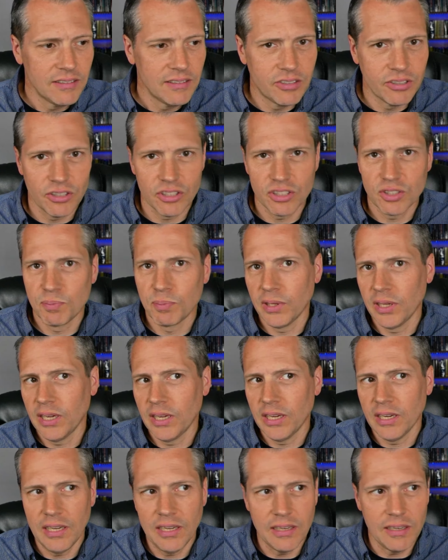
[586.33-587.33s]
church
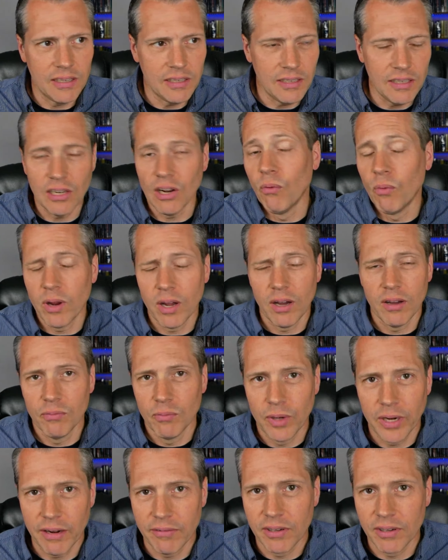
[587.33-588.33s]
planning and,
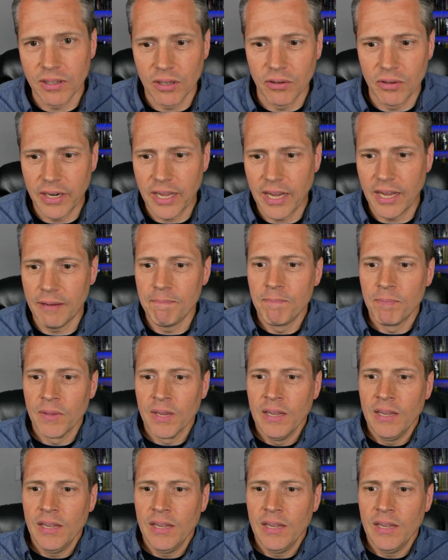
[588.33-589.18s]
whatever going on.